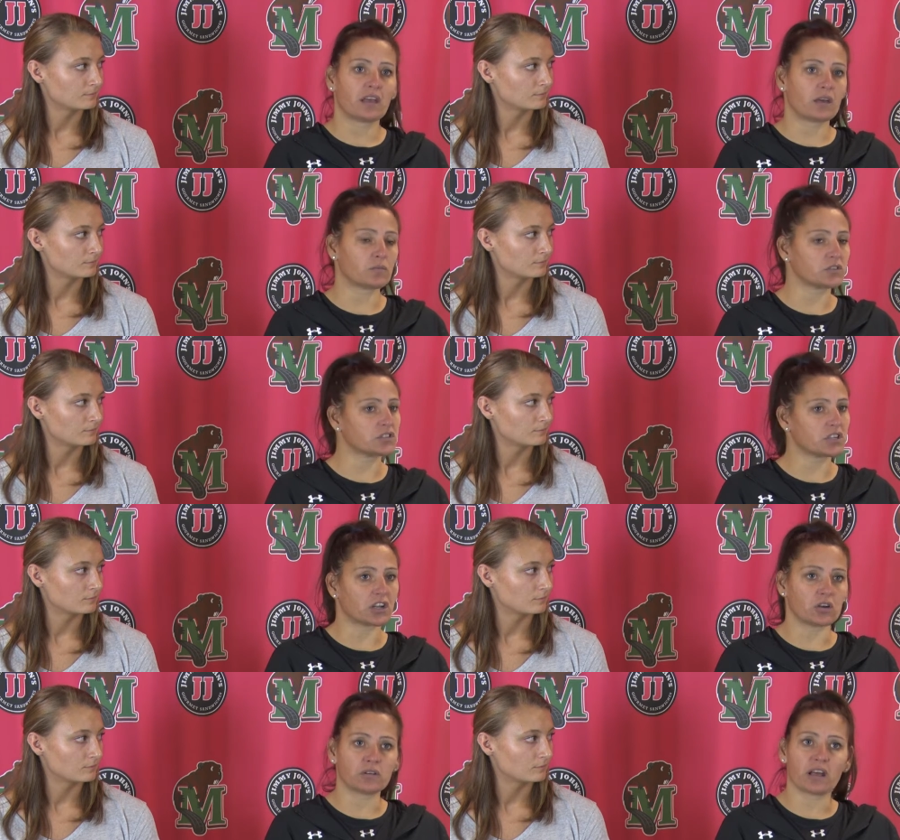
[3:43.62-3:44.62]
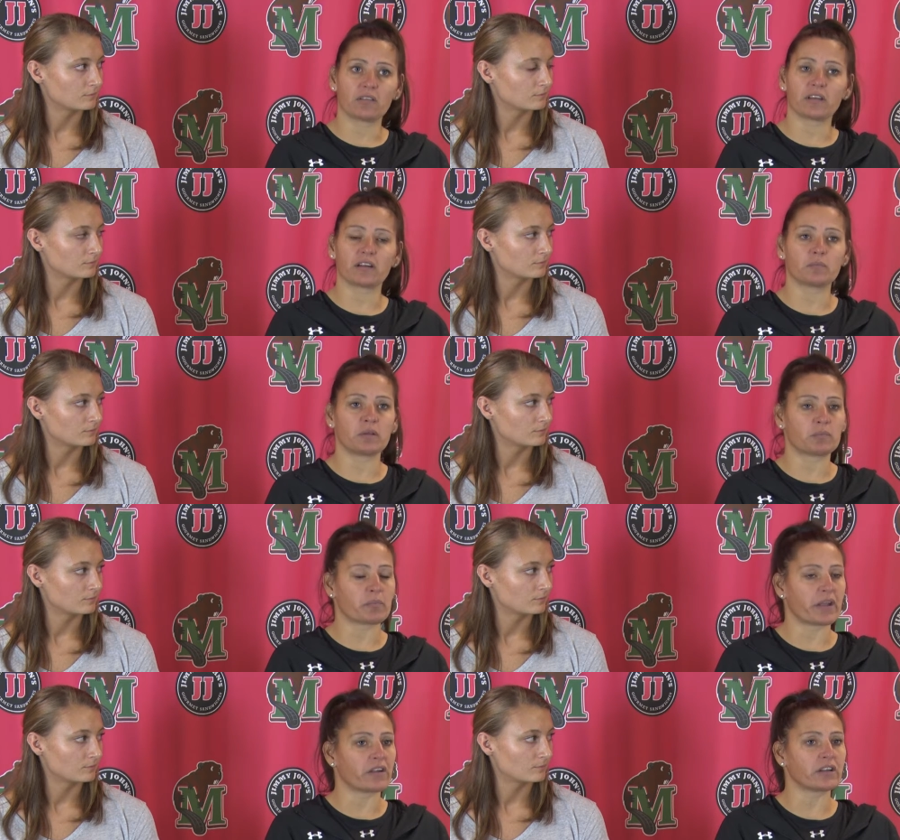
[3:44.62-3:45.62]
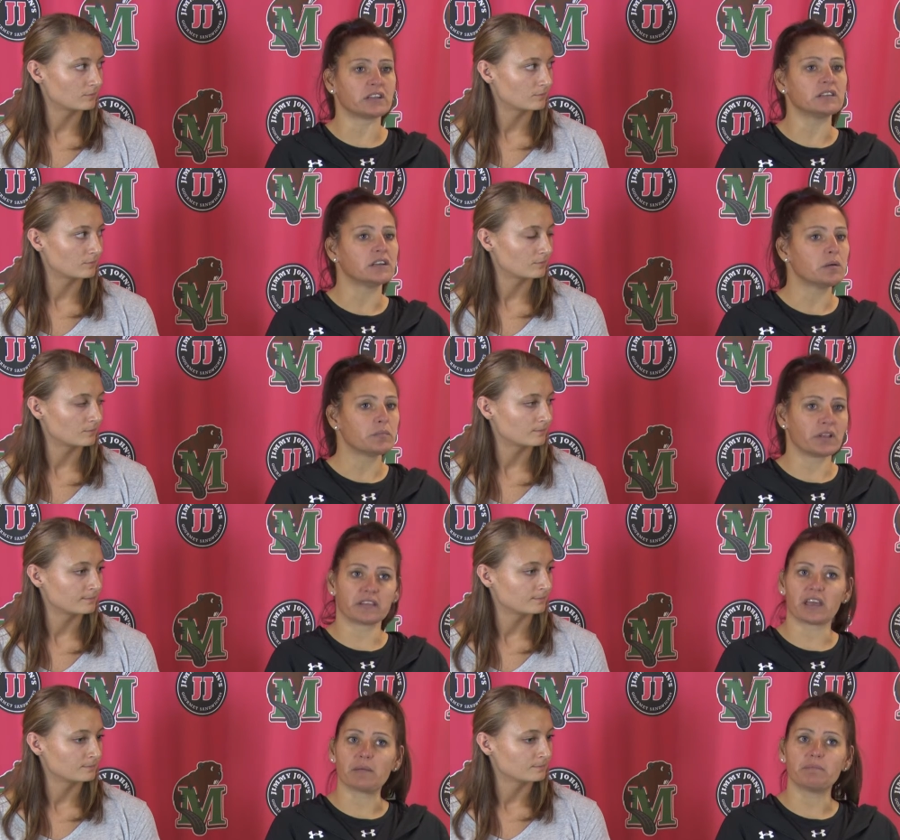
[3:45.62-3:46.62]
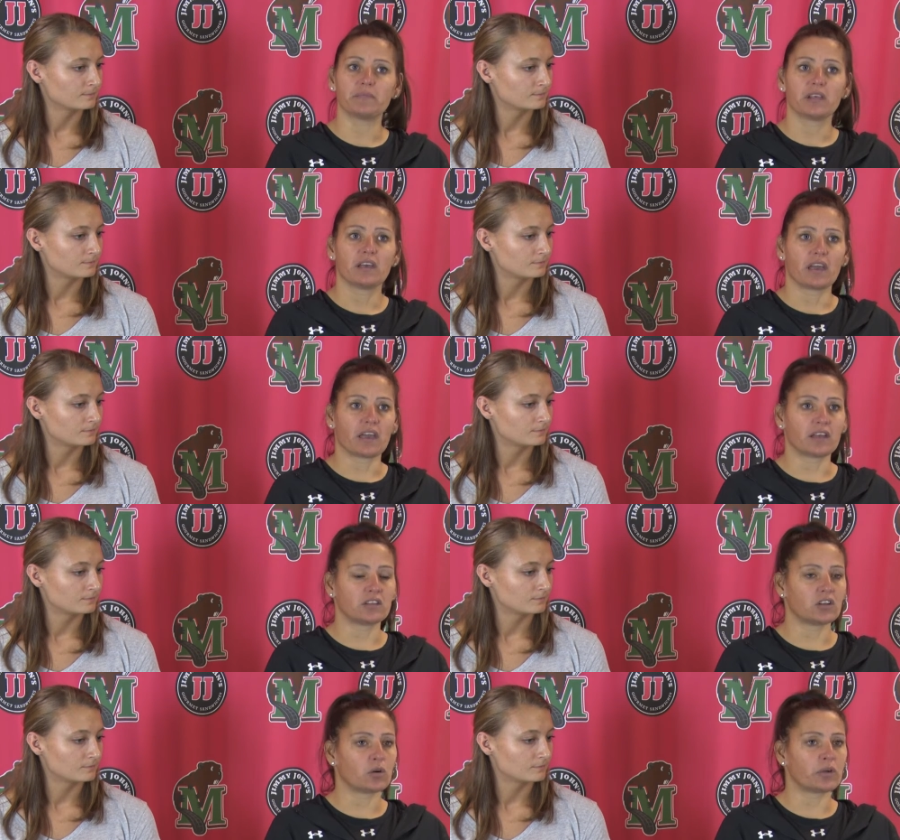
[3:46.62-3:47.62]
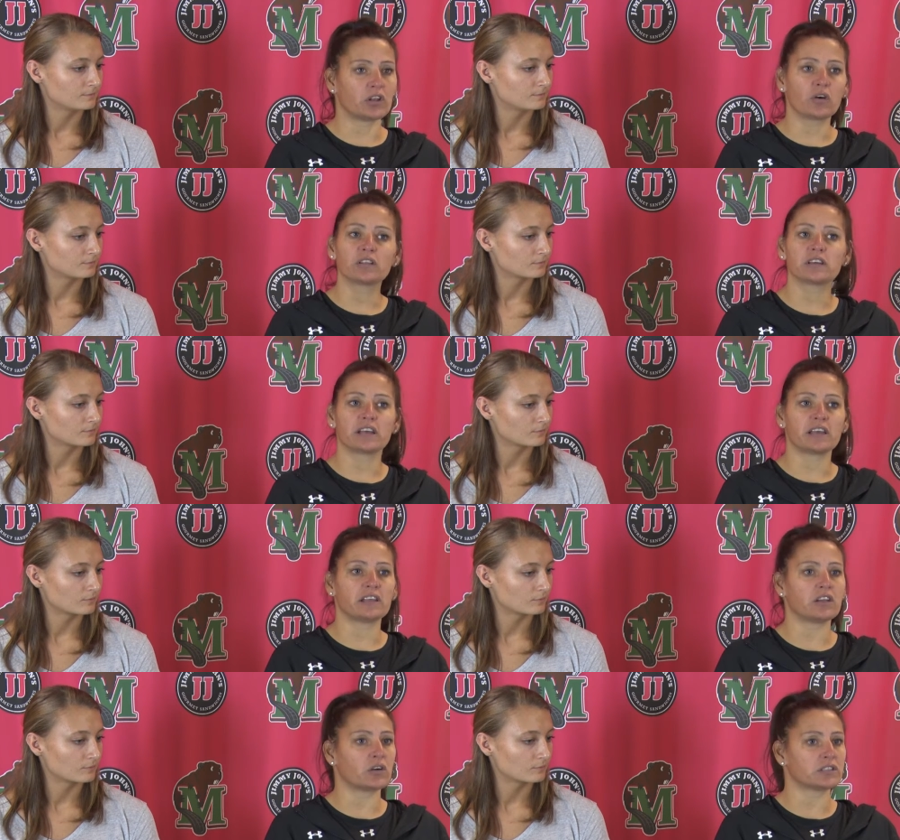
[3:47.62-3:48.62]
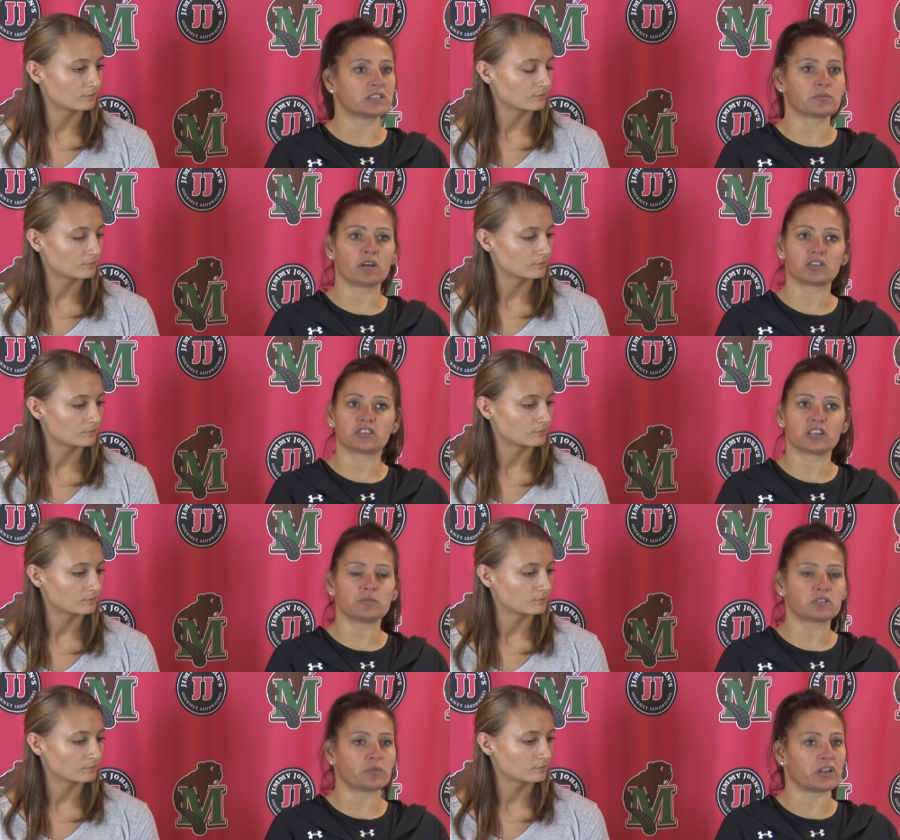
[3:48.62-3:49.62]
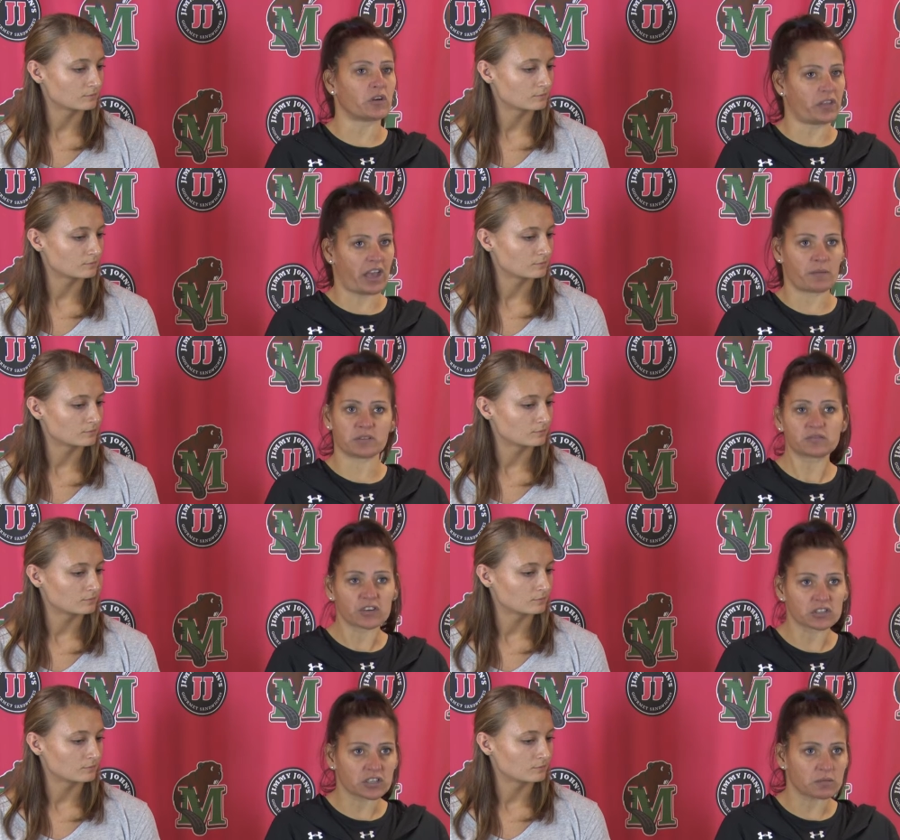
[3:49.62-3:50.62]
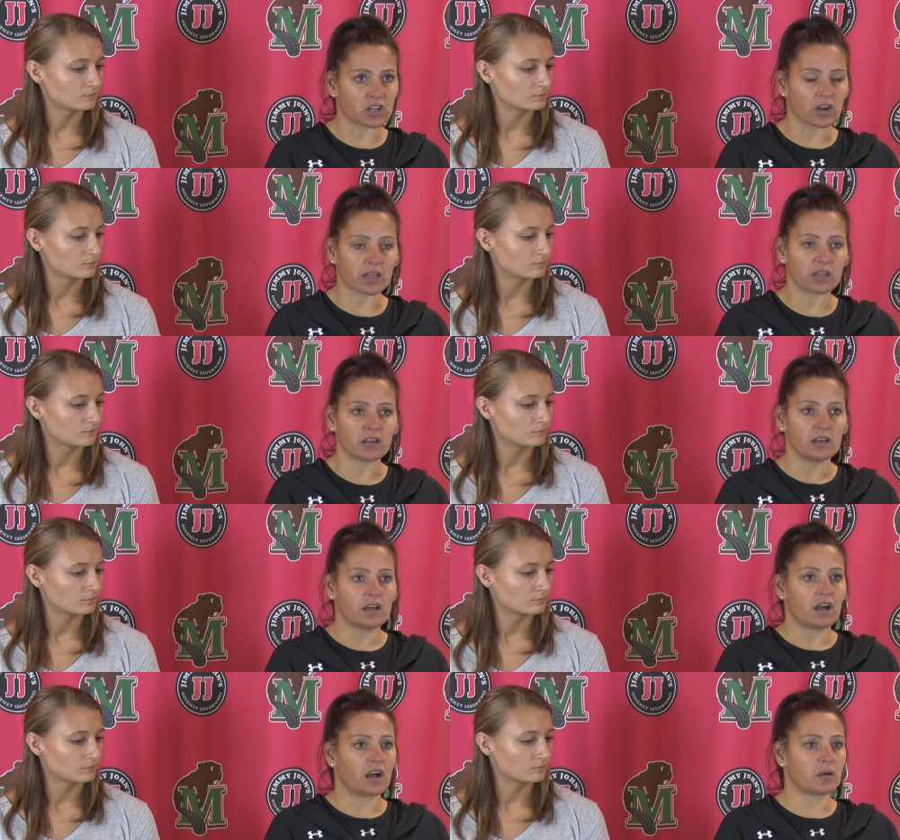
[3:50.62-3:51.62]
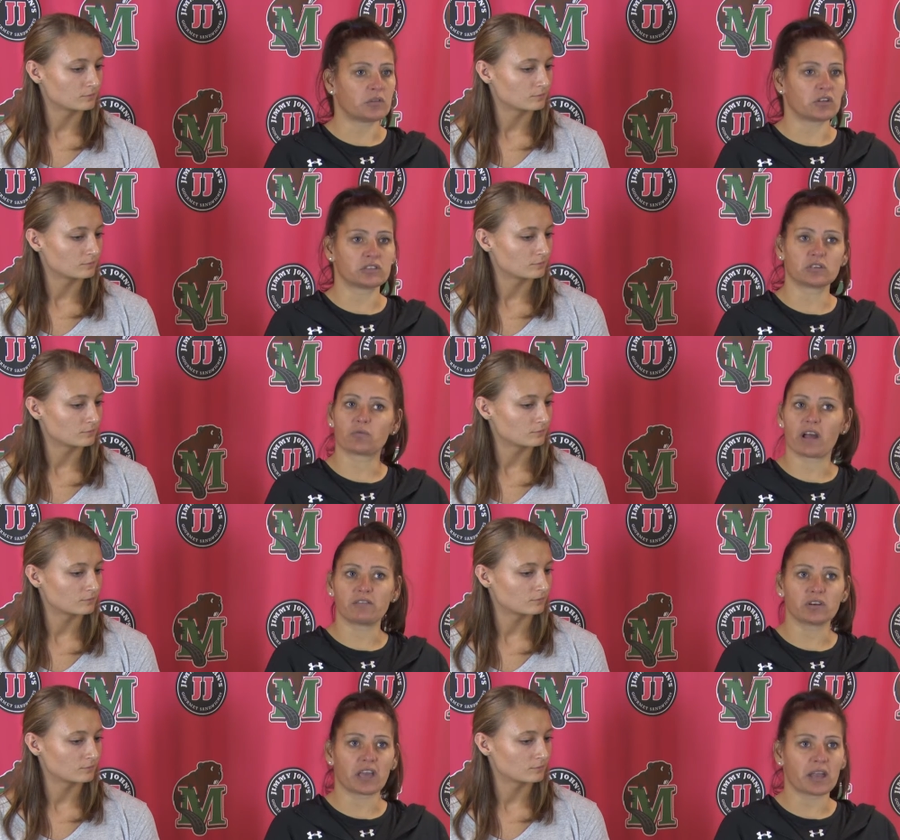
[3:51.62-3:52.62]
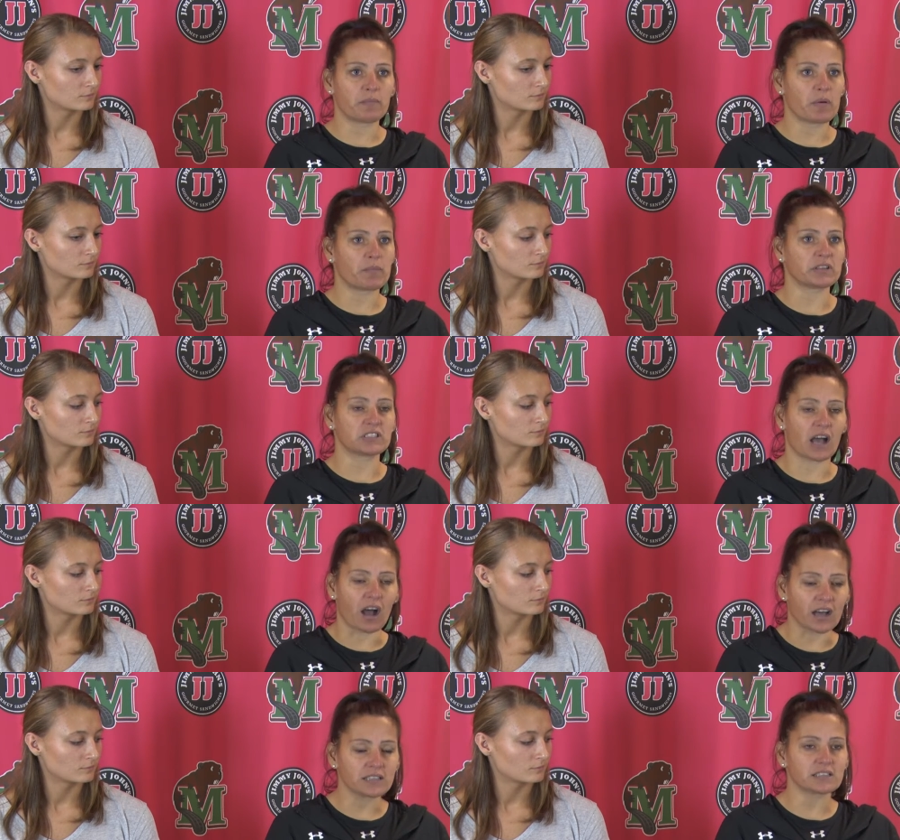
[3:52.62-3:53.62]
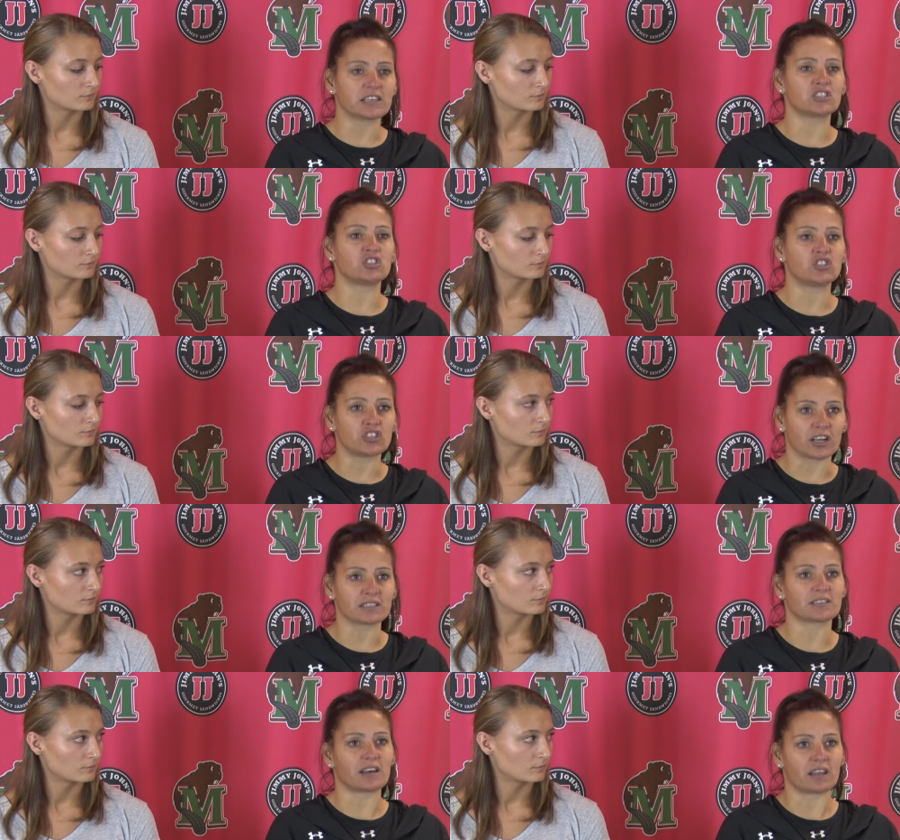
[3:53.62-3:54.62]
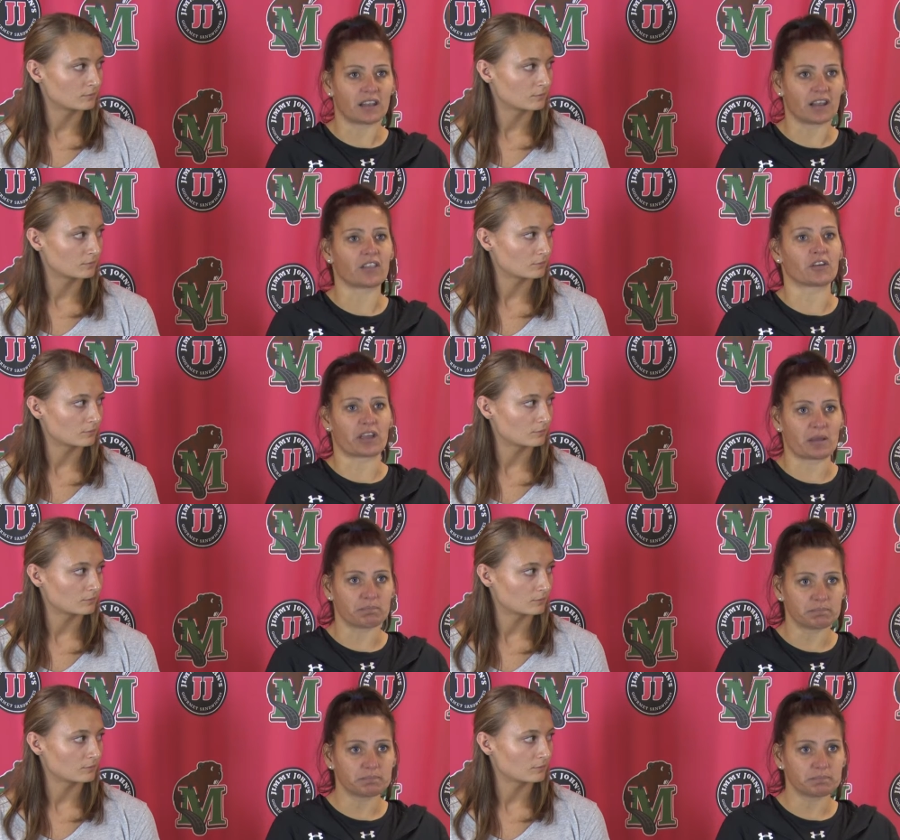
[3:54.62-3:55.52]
Speaker 1: and we're just going to go down there and be prepared and play the game and you know we know that you know it's a smaller gym so we know the atmosphere is going to be great um, you know it's a rival game but to us it's just another game